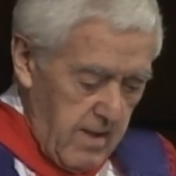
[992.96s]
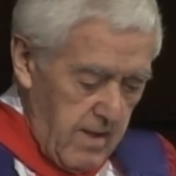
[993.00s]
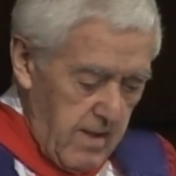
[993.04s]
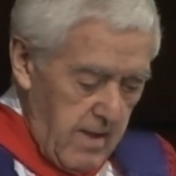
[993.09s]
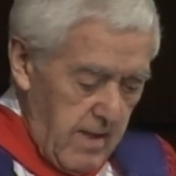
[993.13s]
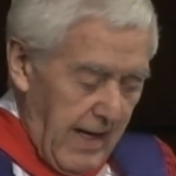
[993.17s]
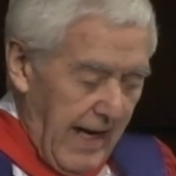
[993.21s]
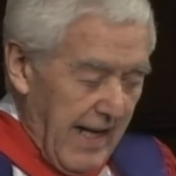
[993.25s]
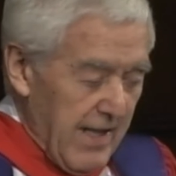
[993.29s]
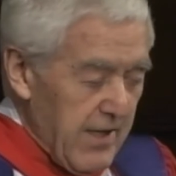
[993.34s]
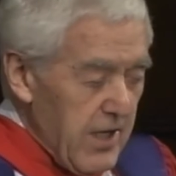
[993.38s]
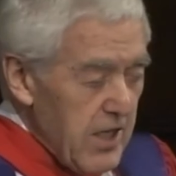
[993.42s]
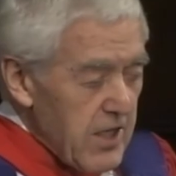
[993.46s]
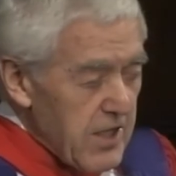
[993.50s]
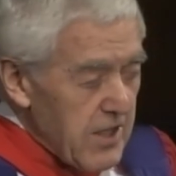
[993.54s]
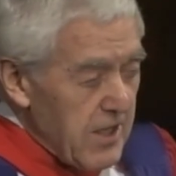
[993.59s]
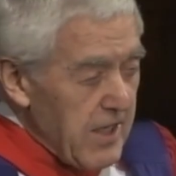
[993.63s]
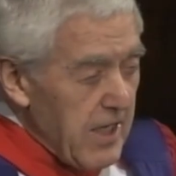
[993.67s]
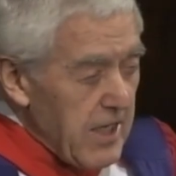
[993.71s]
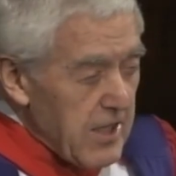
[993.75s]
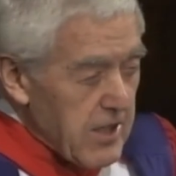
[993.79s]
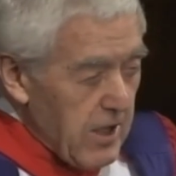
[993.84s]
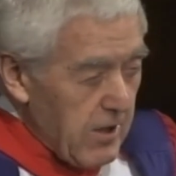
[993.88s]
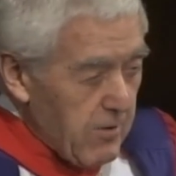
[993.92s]
And this
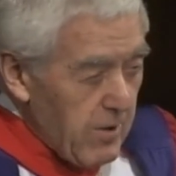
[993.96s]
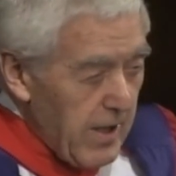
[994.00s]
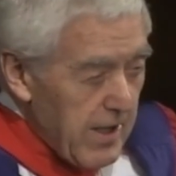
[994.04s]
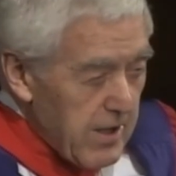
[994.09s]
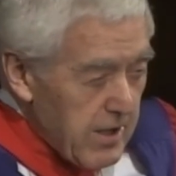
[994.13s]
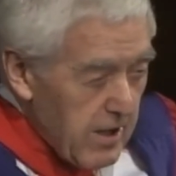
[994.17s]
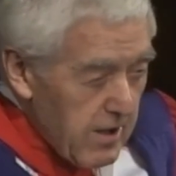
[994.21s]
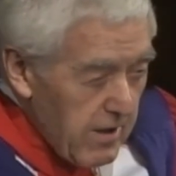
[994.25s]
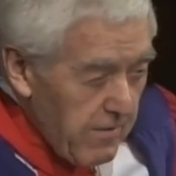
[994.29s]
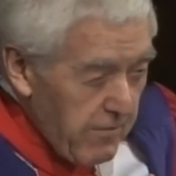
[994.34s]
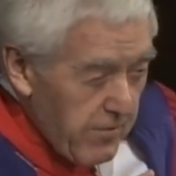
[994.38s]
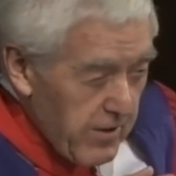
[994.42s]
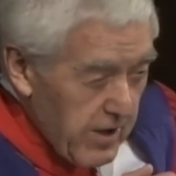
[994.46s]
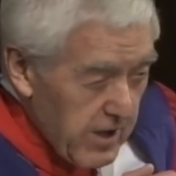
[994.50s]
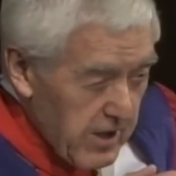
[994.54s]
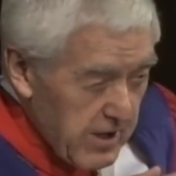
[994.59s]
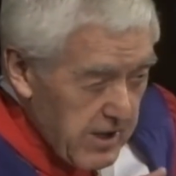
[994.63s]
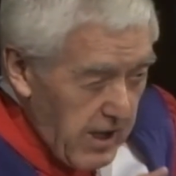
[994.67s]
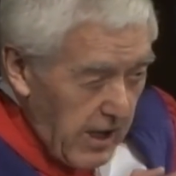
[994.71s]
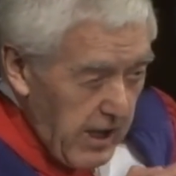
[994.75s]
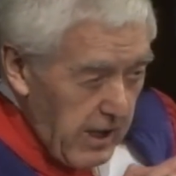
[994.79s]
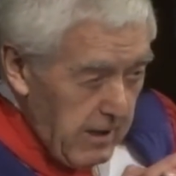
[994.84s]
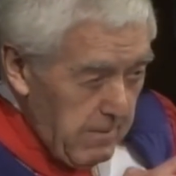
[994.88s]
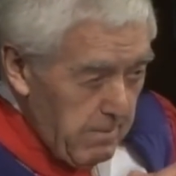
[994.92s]
needs a great deal of
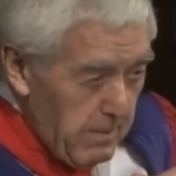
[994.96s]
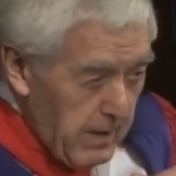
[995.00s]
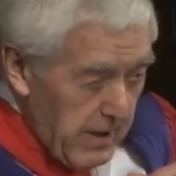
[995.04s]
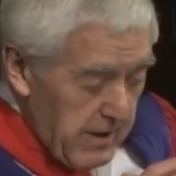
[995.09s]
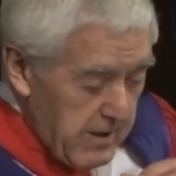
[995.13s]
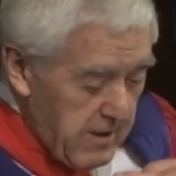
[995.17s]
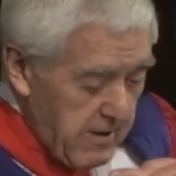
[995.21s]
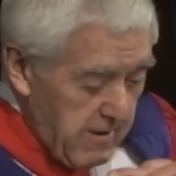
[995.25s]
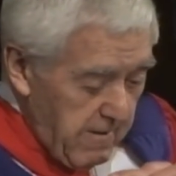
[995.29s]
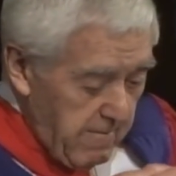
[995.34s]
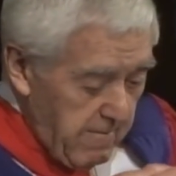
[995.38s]
containment